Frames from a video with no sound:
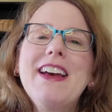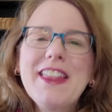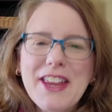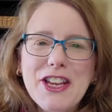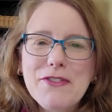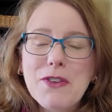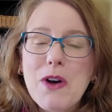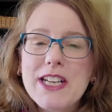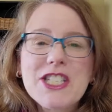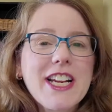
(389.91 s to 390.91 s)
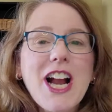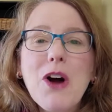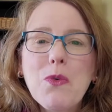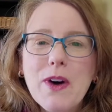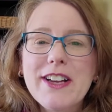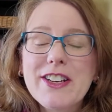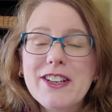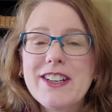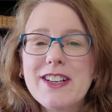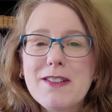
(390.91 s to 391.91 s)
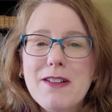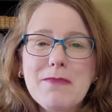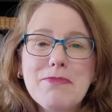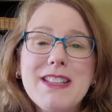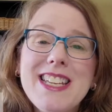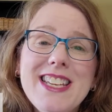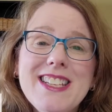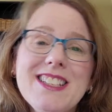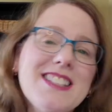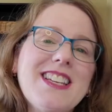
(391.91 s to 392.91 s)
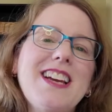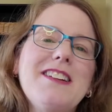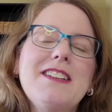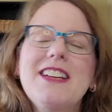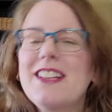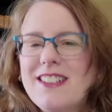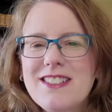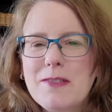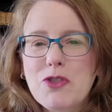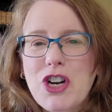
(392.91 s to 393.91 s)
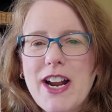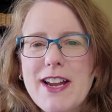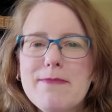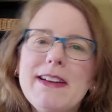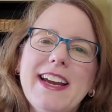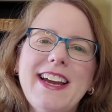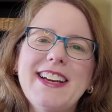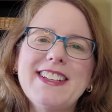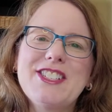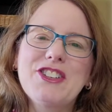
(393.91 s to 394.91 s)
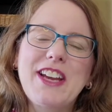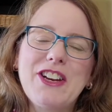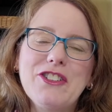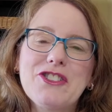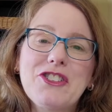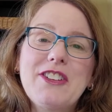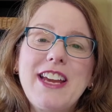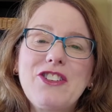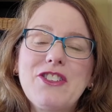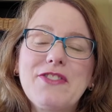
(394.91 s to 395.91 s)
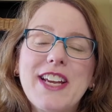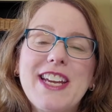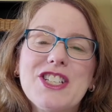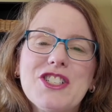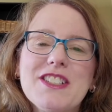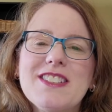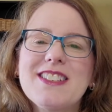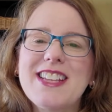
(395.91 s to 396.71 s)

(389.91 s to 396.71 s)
Thank you for watching. While you're here, please subscribe and you get notifications